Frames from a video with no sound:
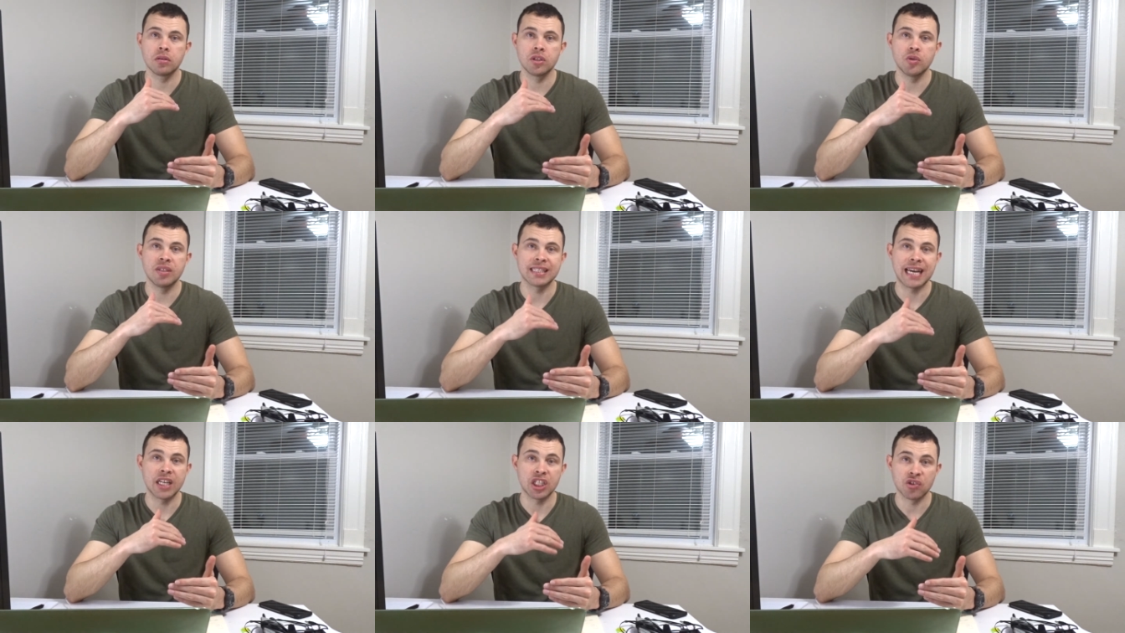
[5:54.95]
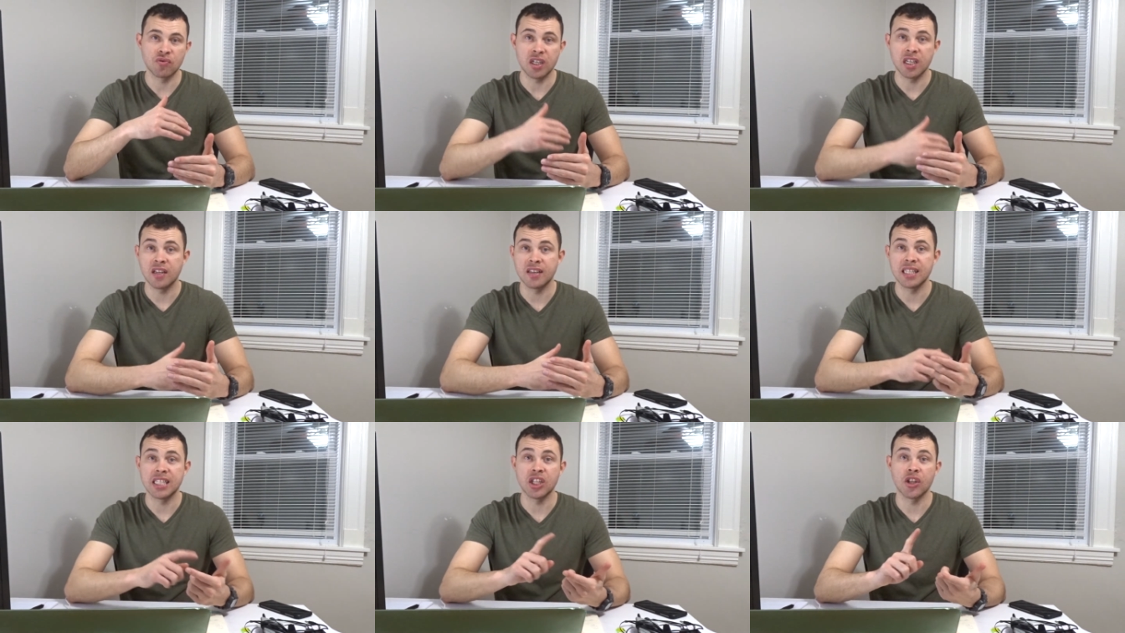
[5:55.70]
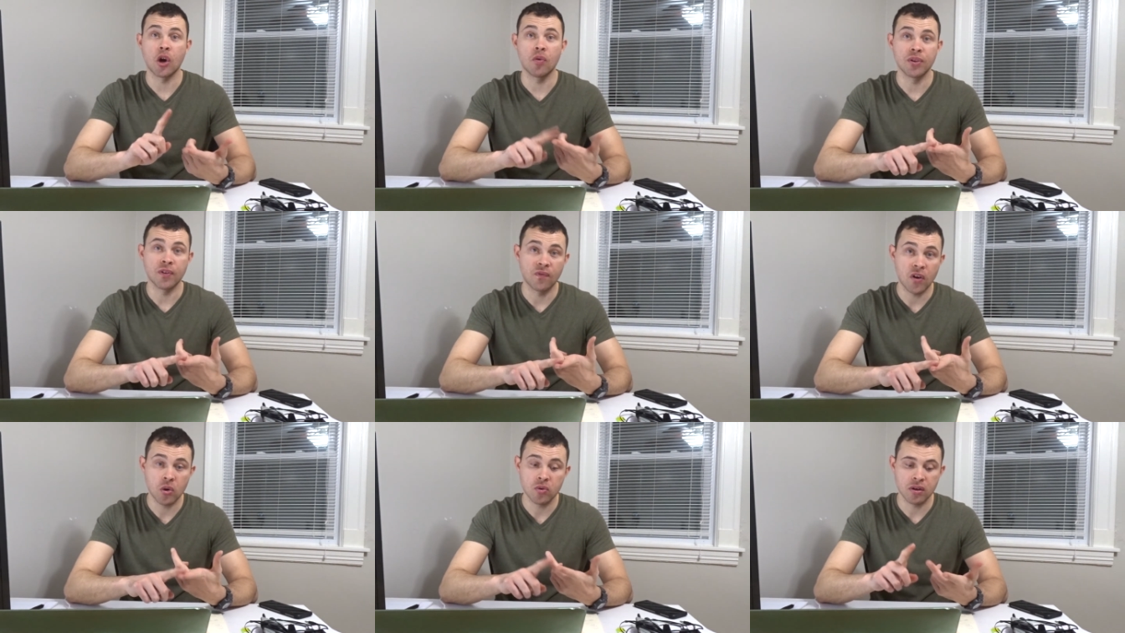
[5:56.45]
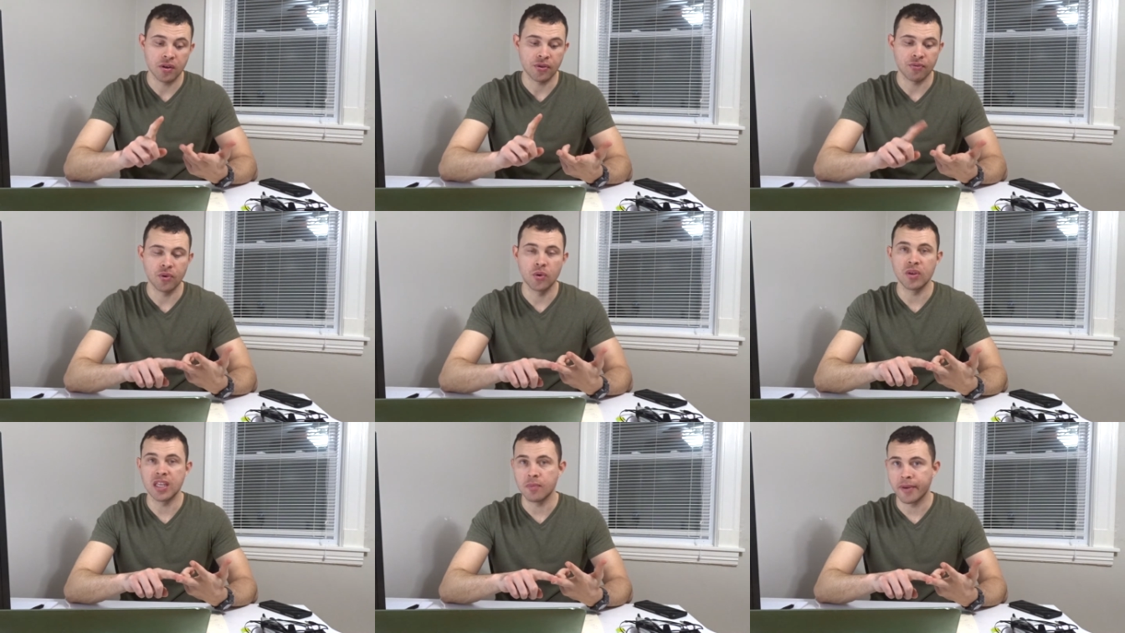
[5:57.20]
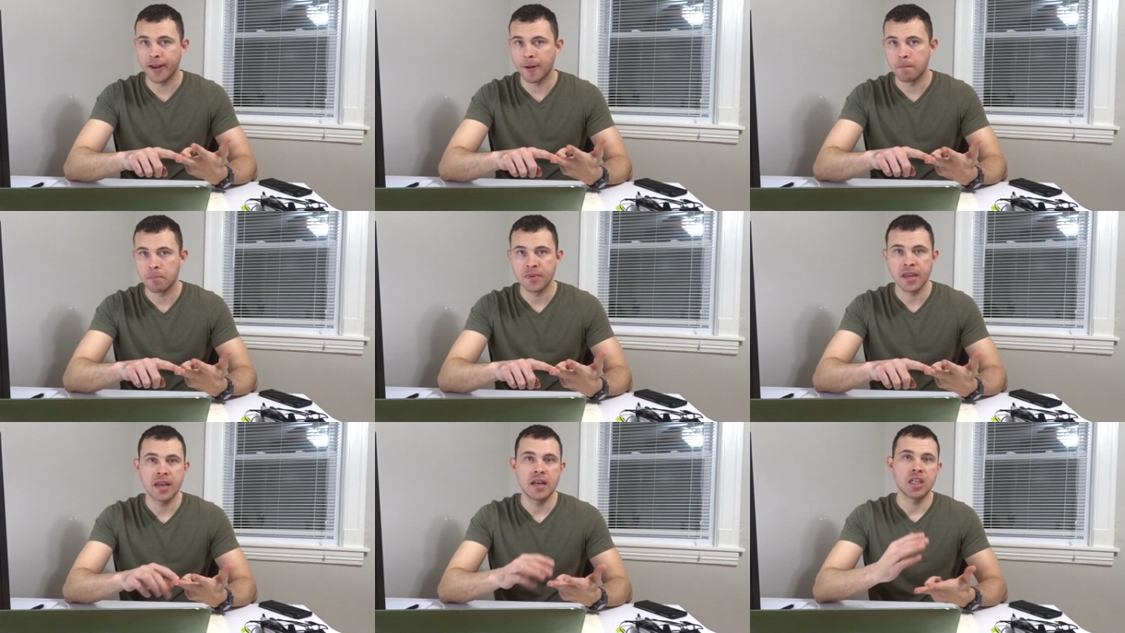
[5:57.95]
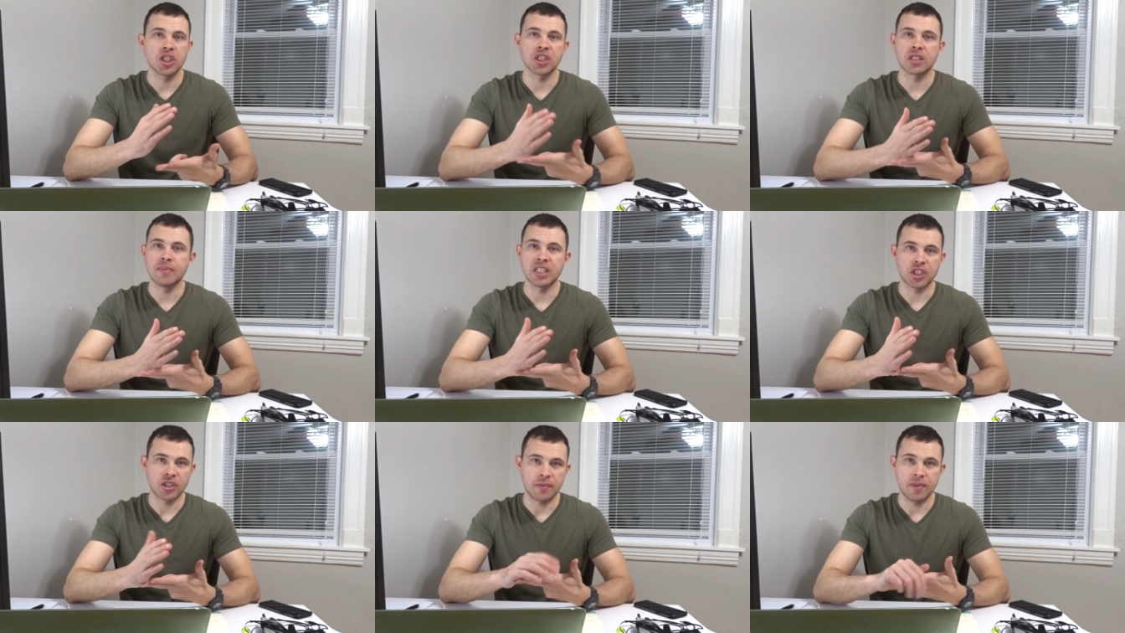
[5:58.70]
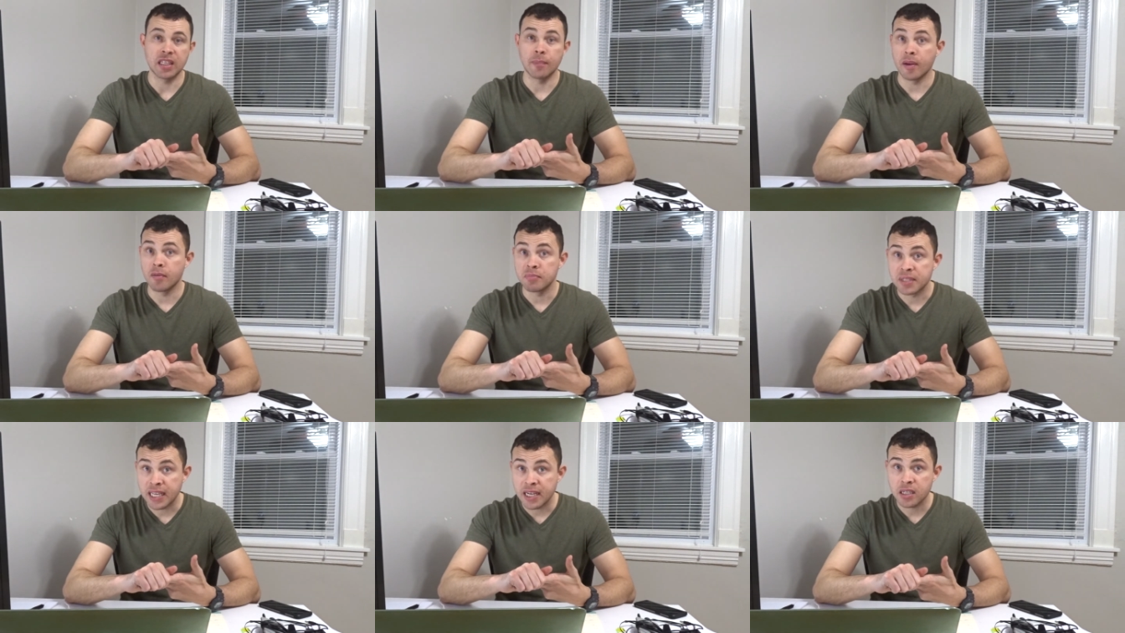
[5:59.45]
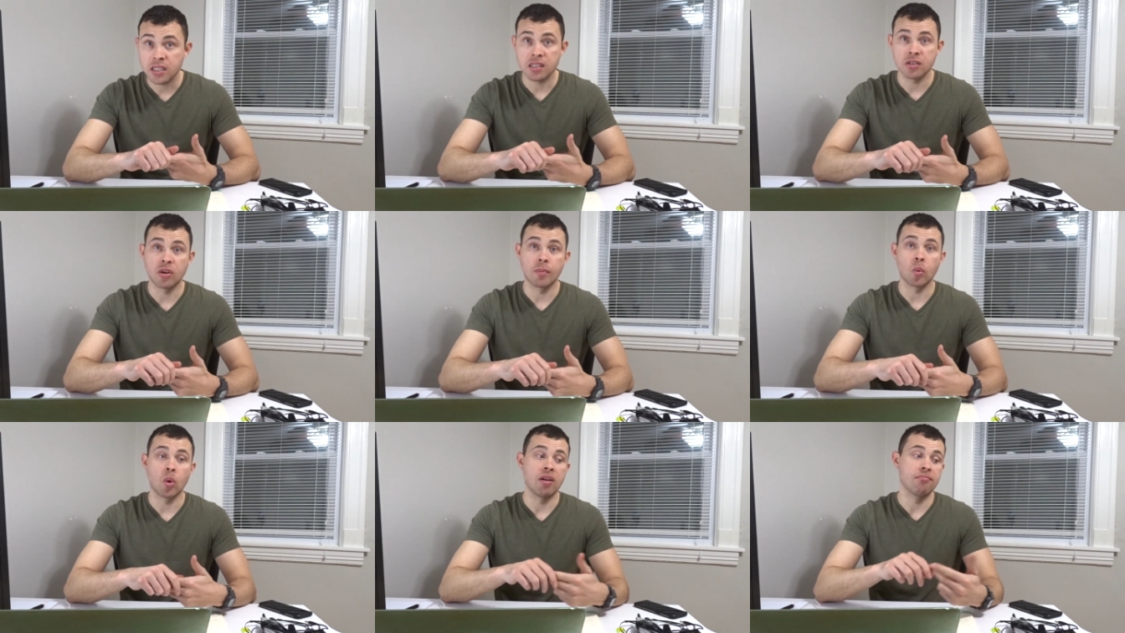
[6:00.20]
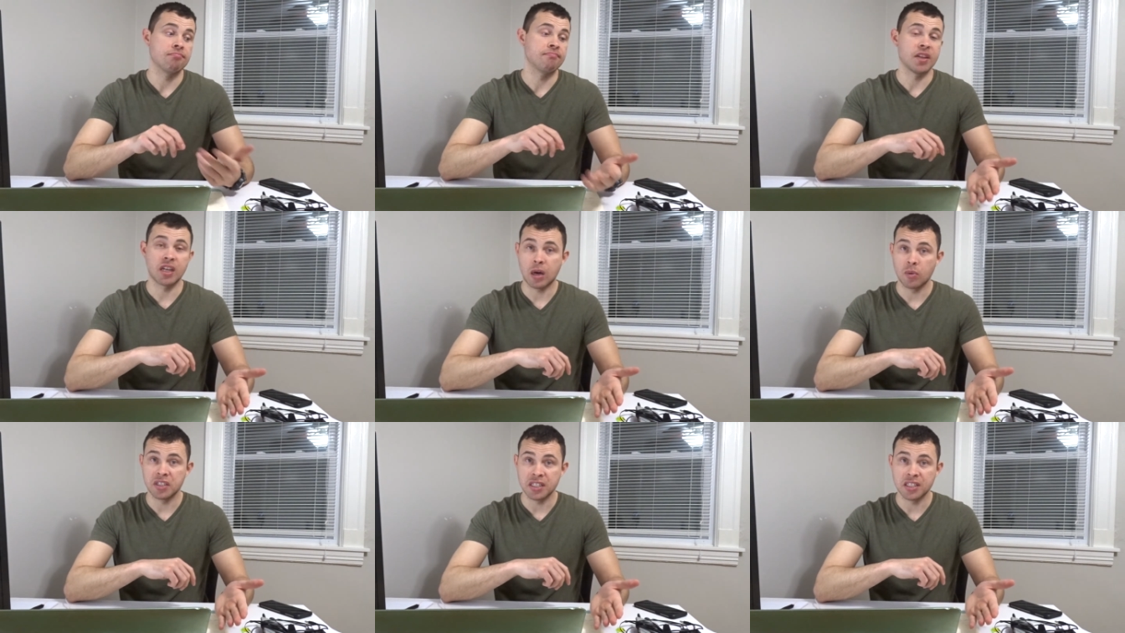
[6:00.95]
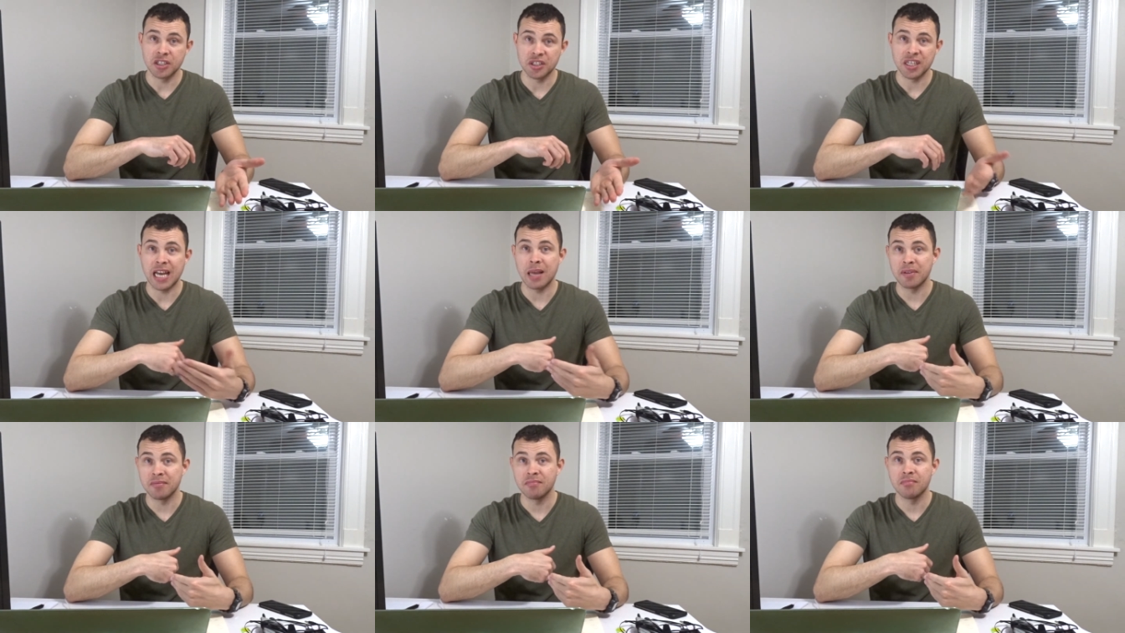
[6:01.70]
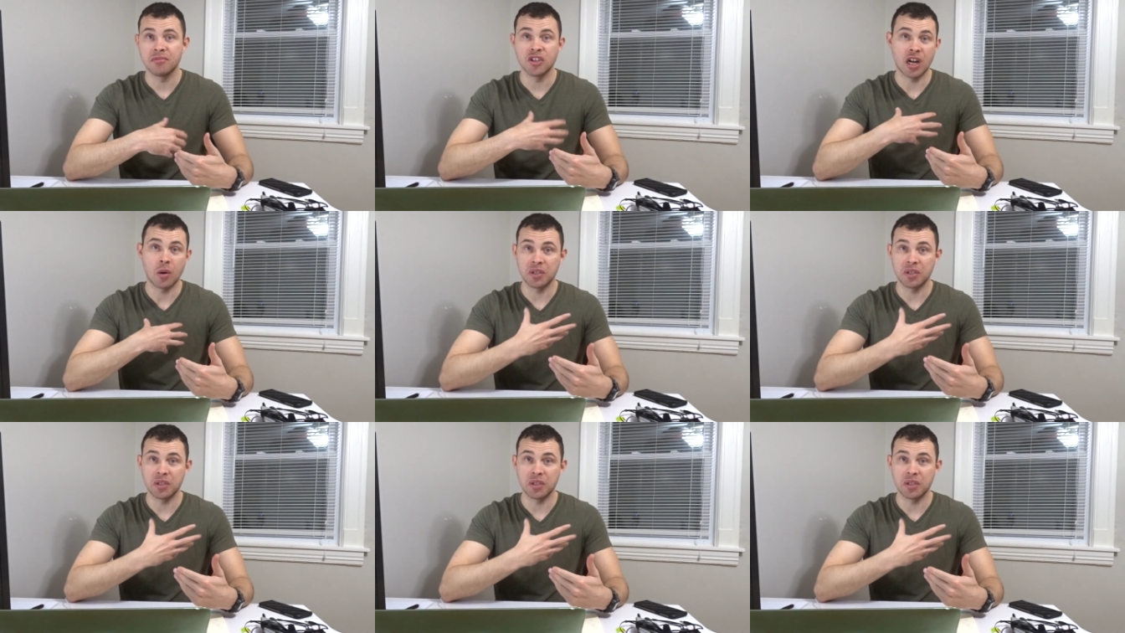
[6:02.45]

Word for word: you decide to screen. It's either over the phone or through email, just to make sure they meet the minimum standards. So number one, they're not wasting your time and you're not